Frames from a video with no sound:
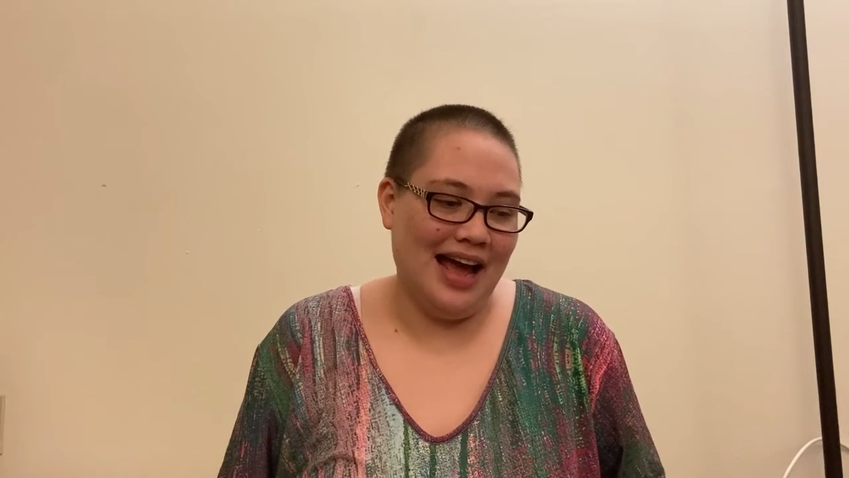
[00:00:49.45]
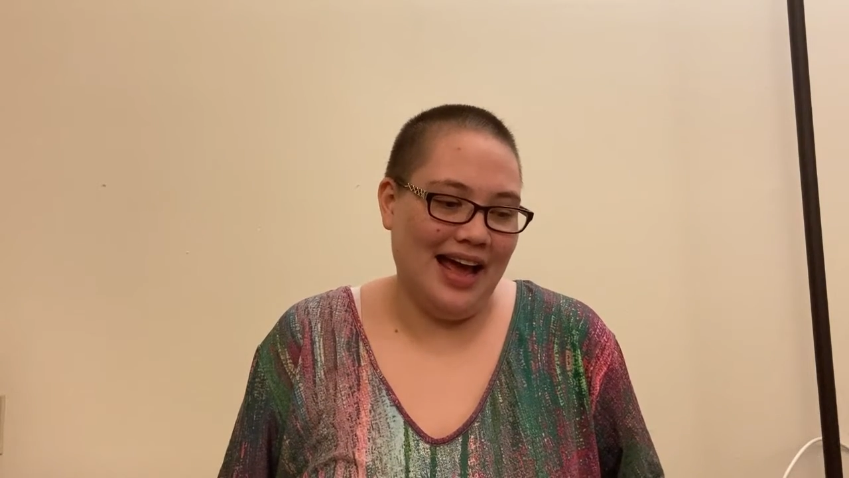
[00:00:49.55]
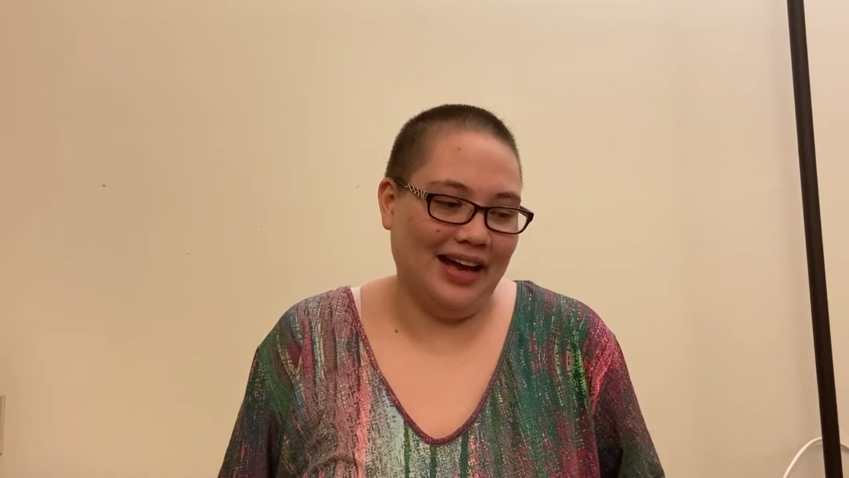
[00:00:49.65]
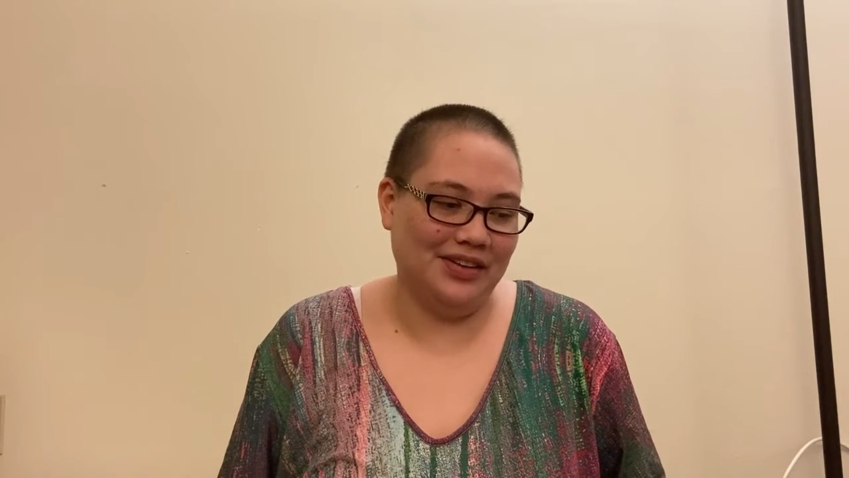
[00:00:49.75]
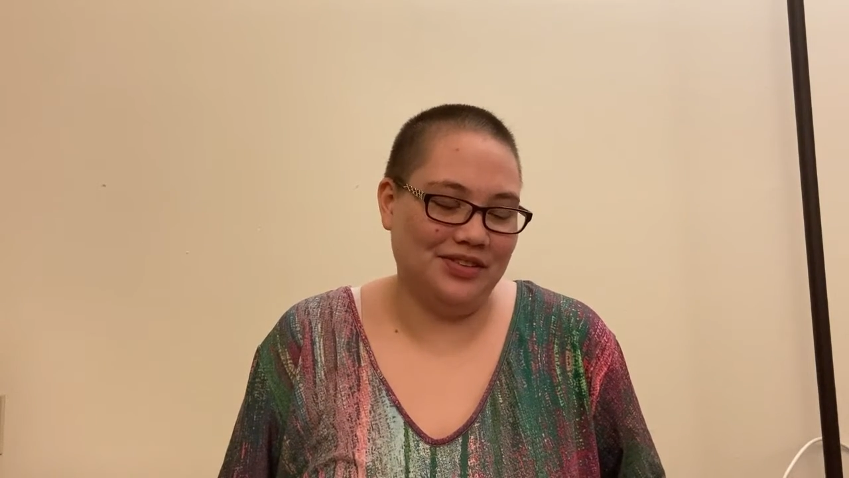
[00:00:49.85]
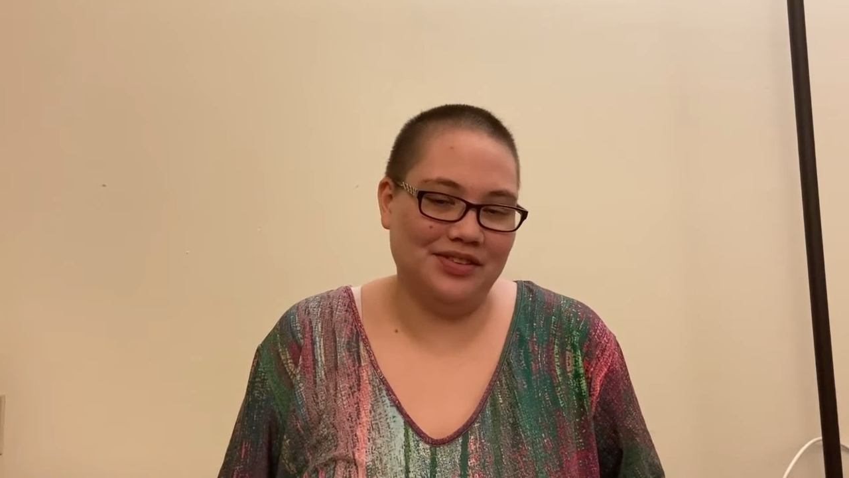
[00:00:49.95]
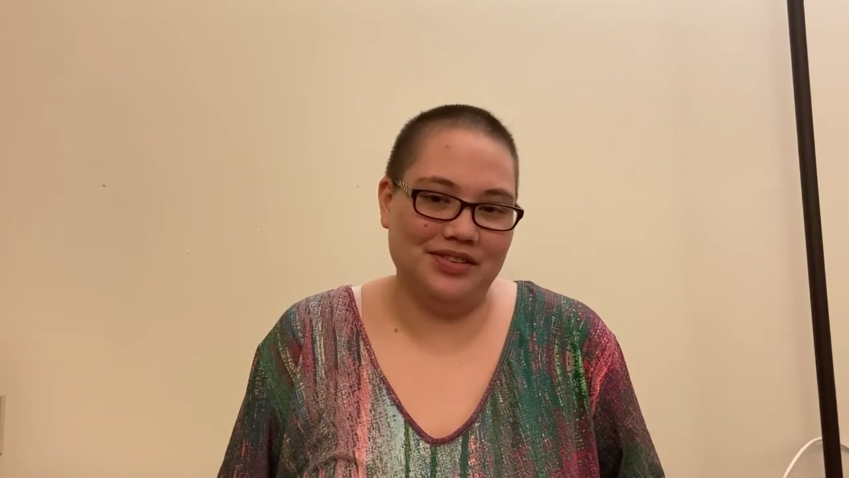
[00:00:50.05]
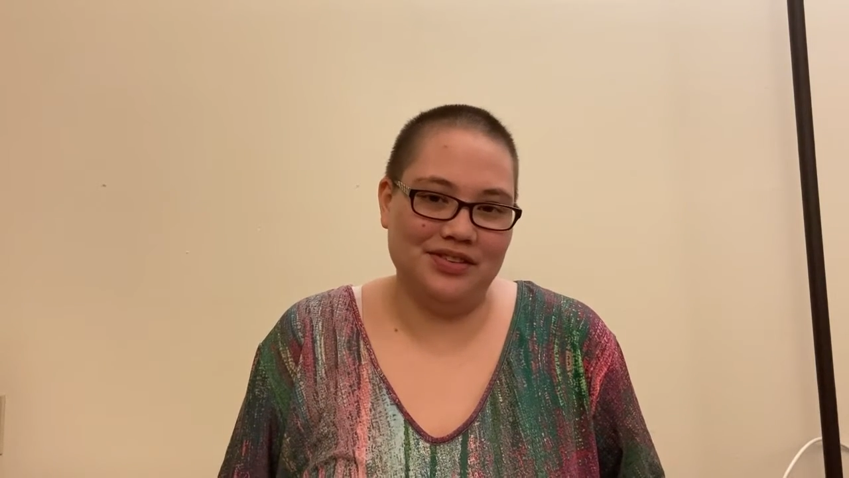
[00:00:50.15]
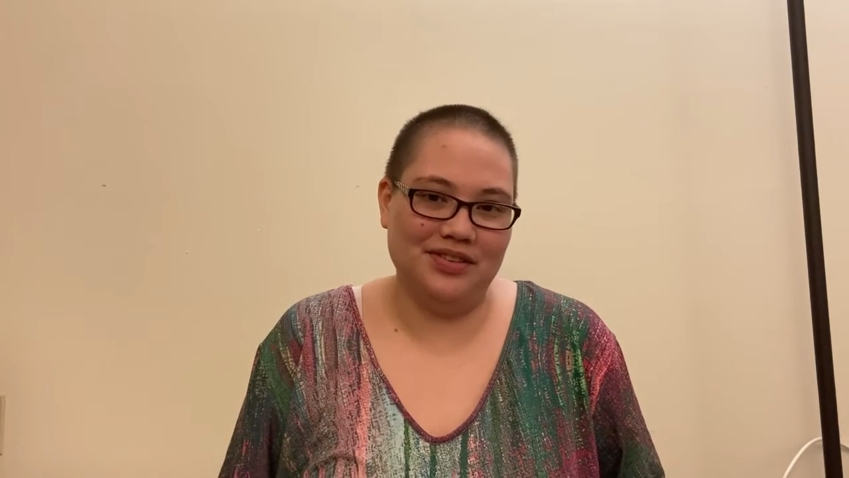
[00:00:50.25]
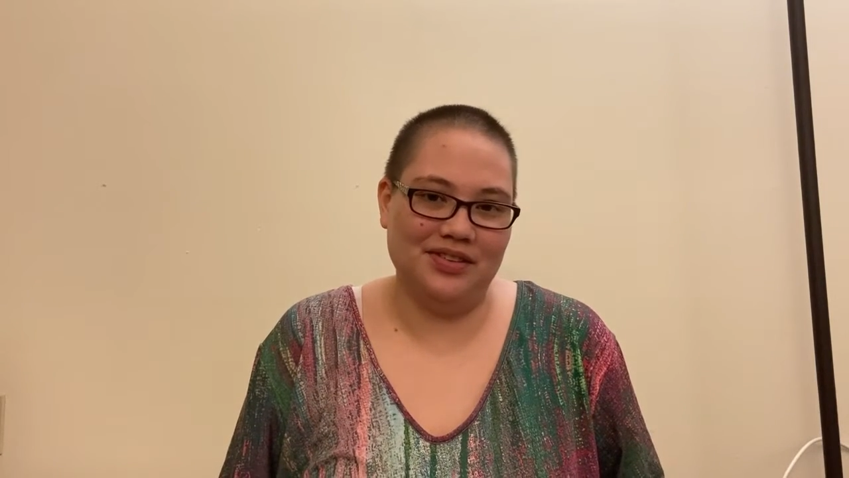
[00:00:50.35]
And
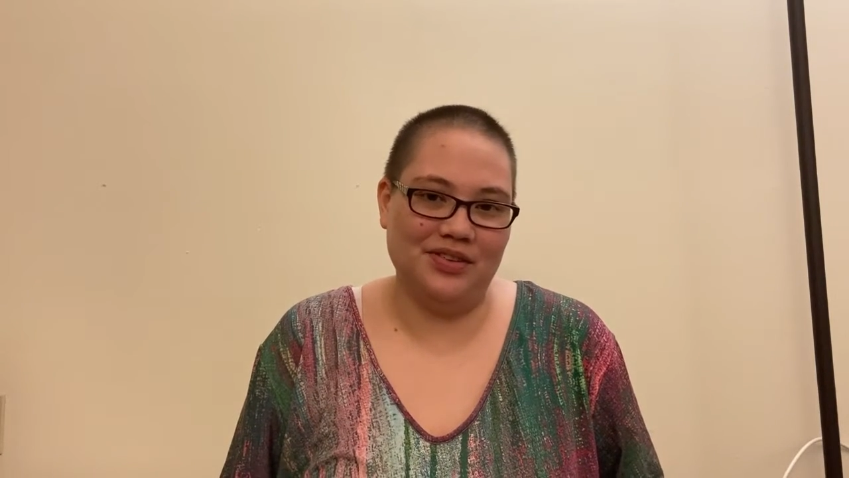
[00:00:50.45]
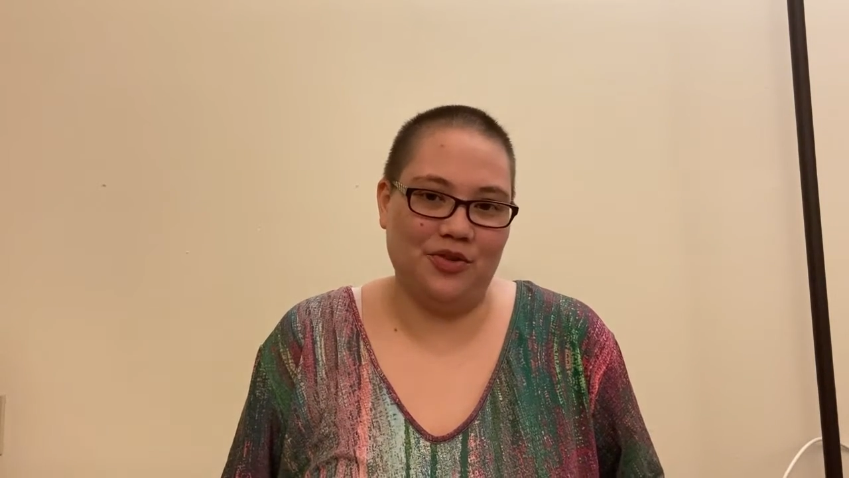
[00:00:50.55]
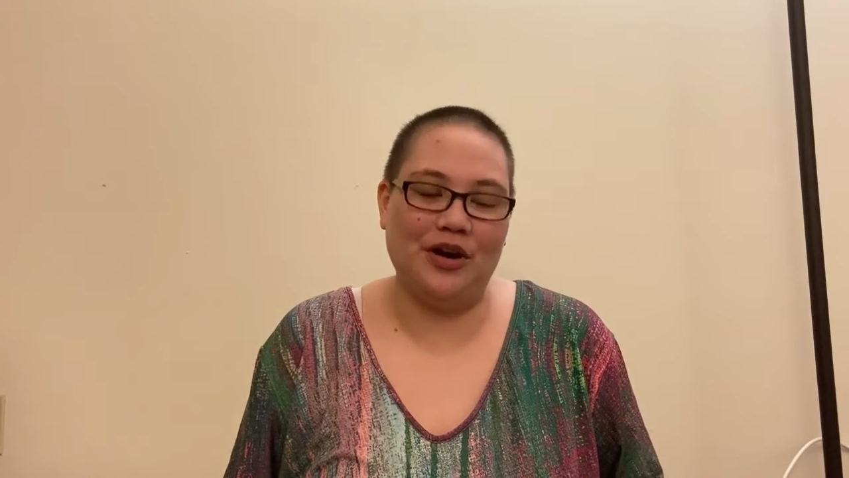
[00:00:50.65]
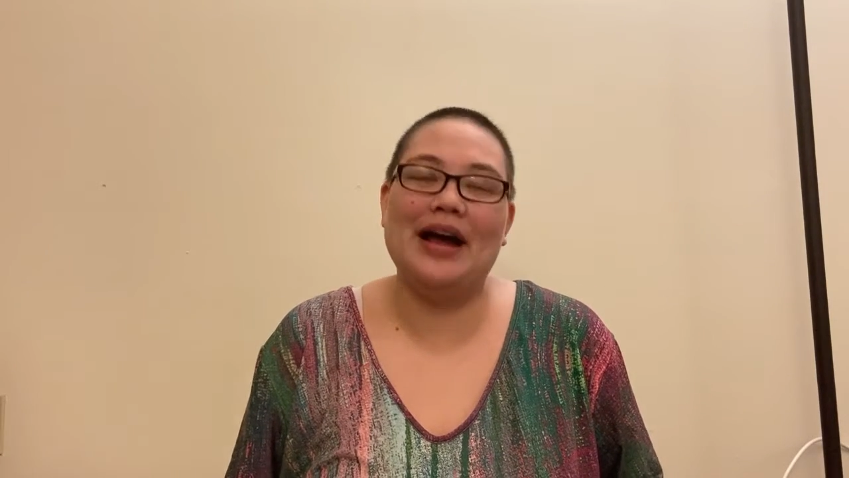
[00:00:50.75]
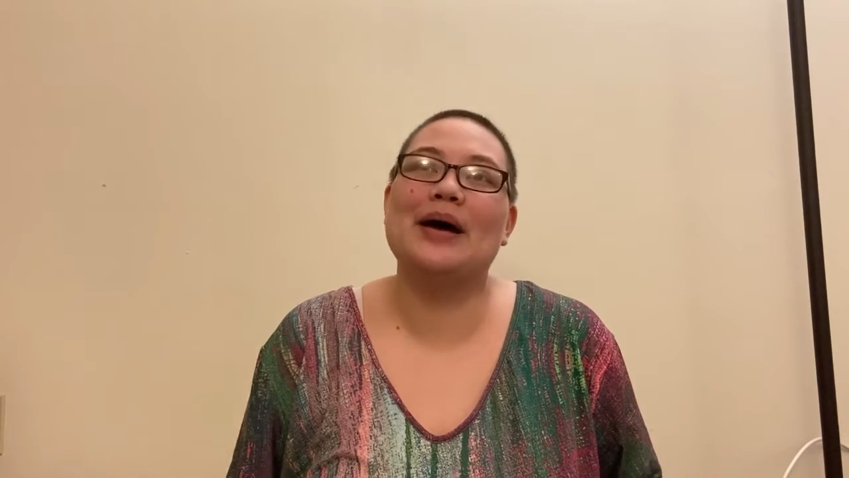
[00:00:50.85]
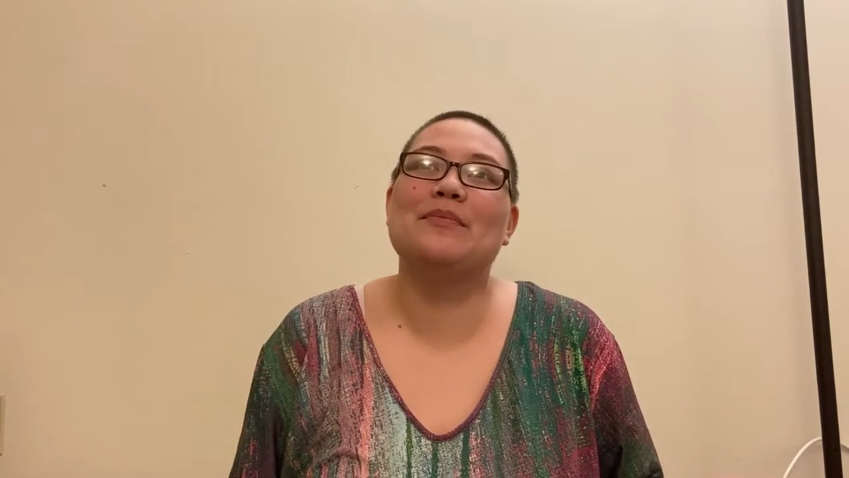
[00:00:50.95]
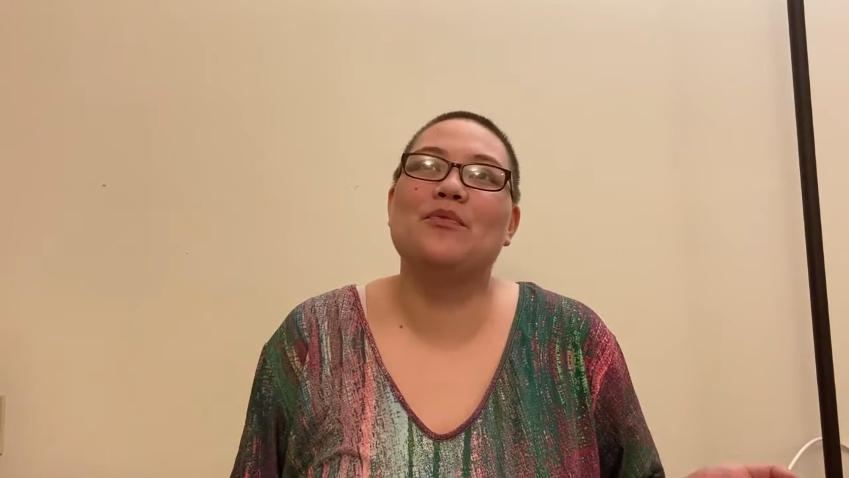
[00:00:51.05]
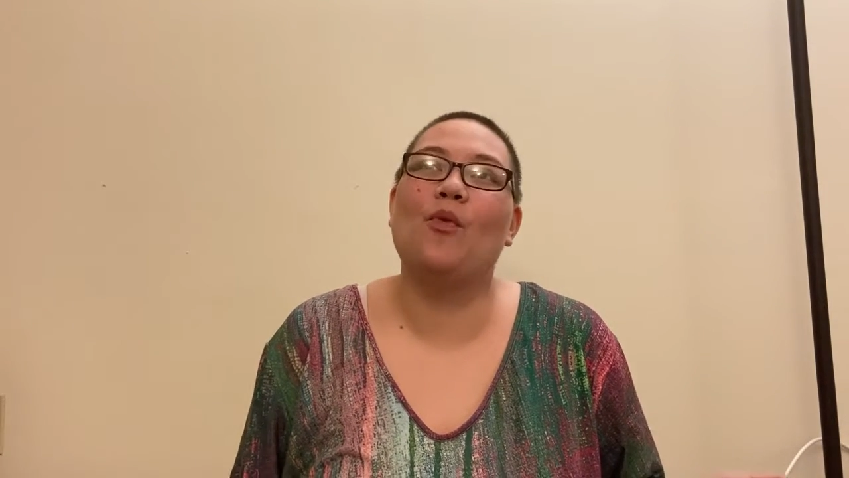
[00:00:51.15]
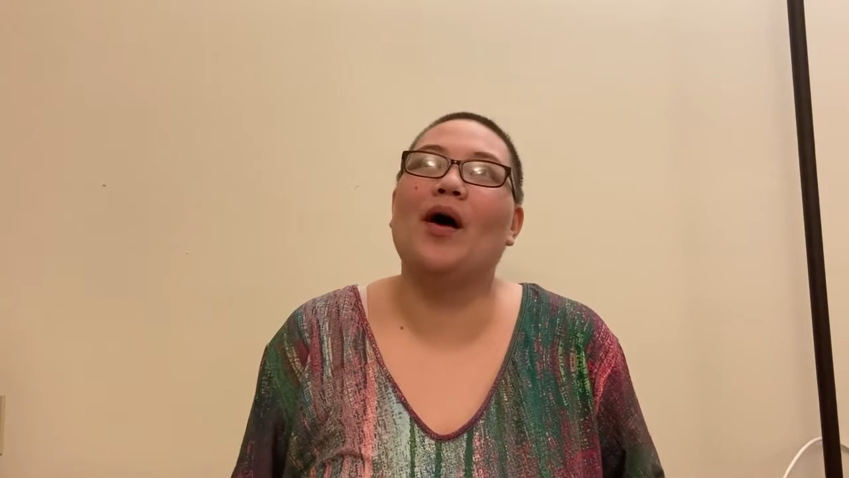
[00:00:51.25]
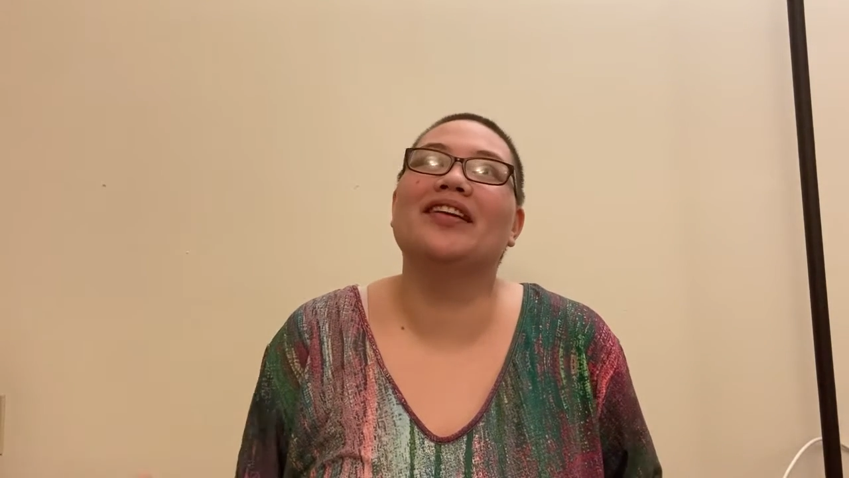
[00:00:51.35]

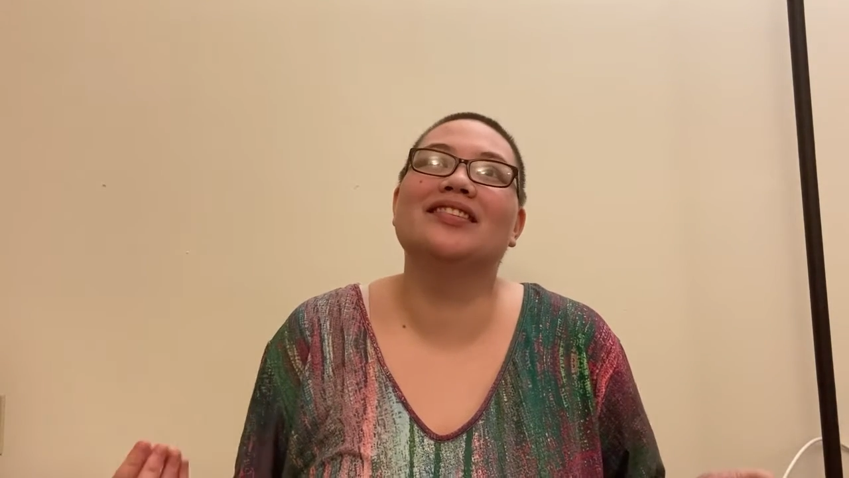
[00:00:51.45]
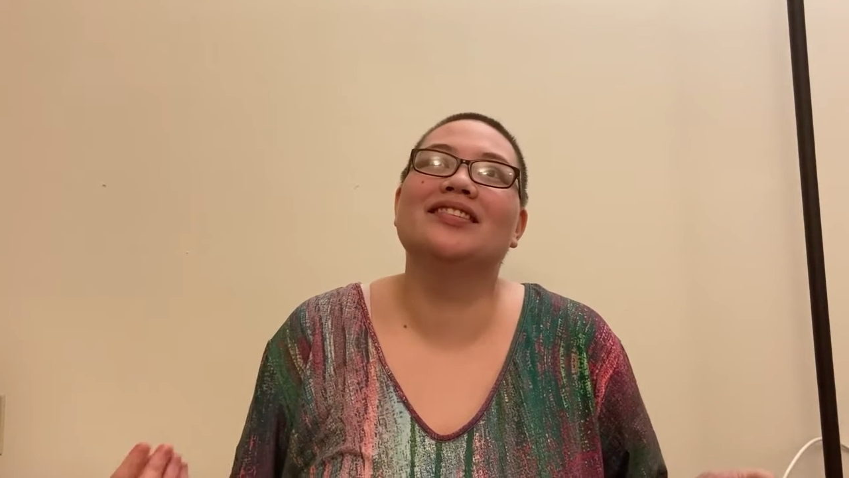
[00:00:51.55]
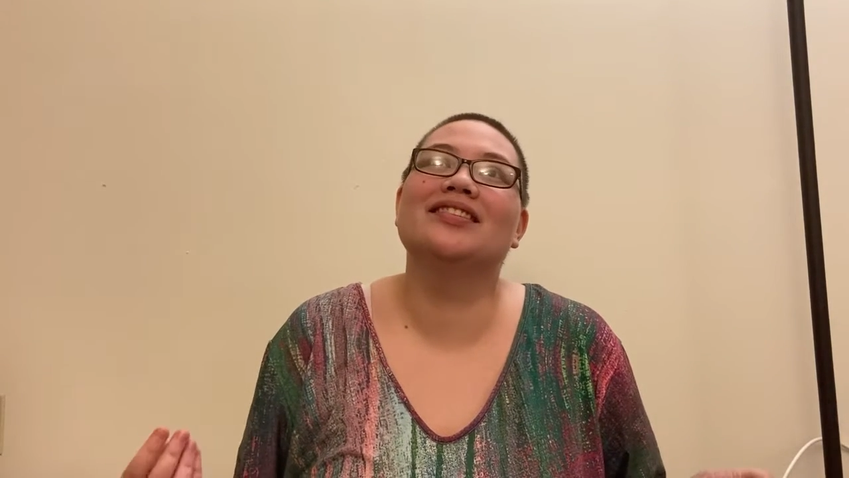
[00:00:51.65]
Graham went